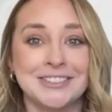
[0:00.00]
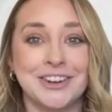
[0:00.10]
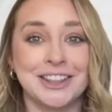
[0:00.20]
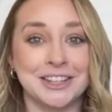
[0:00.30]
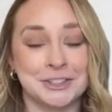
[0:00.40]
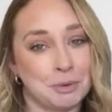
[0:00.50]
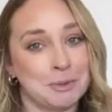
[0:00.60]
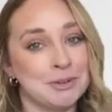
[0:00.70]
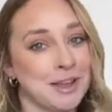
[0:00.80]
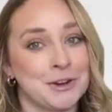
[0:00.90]
what the
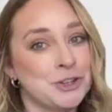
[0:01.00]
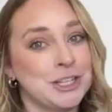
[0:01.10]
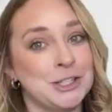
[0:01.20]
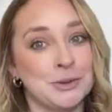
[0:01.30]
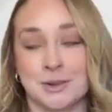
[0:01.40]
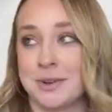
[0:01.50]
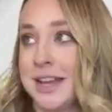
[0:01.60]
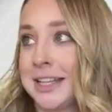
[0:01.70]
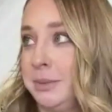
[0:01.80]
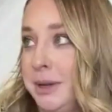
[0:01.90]
Department of Energy is doing with
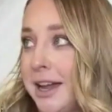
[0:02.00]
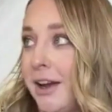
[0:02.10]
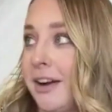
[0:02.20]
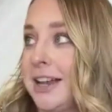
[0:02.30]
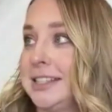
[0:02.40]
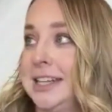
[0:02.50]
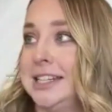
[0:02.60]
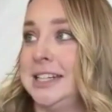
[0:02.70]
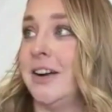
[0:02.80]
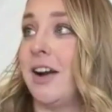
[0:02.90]
SBIR,
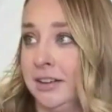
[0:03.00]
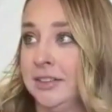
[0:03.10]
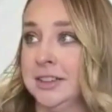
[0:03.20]
STTR.